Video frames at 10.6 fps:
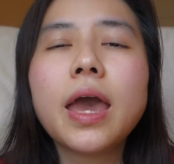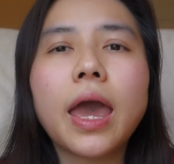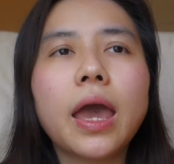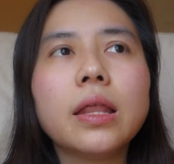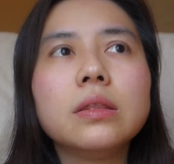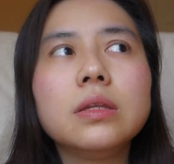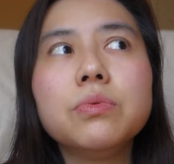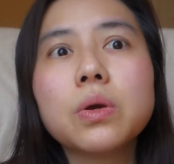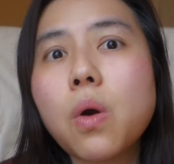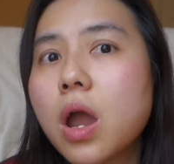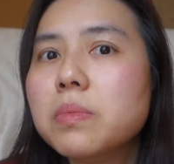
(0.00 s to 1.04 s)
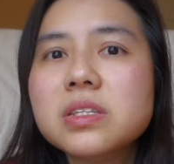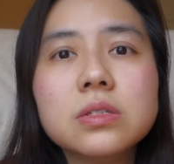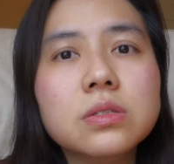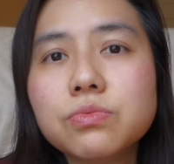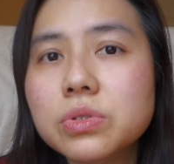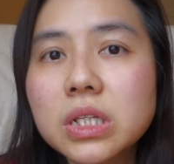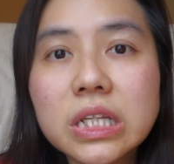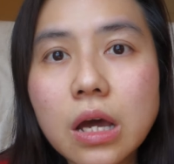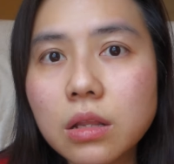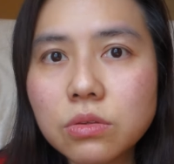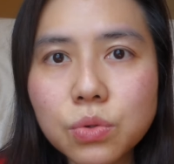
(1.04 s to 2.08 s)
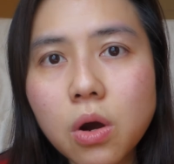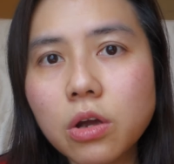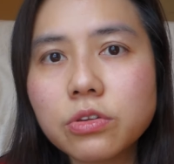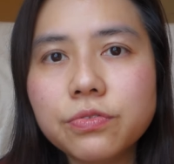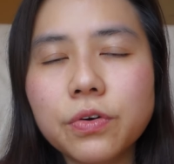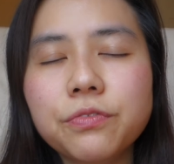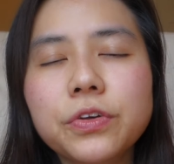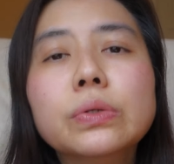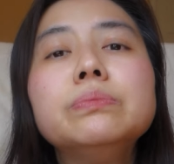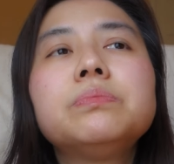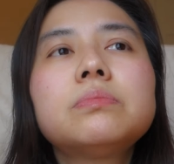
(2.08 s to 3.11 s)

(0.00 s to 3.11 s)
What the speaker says: and the requirements is really not too hard to fulfill.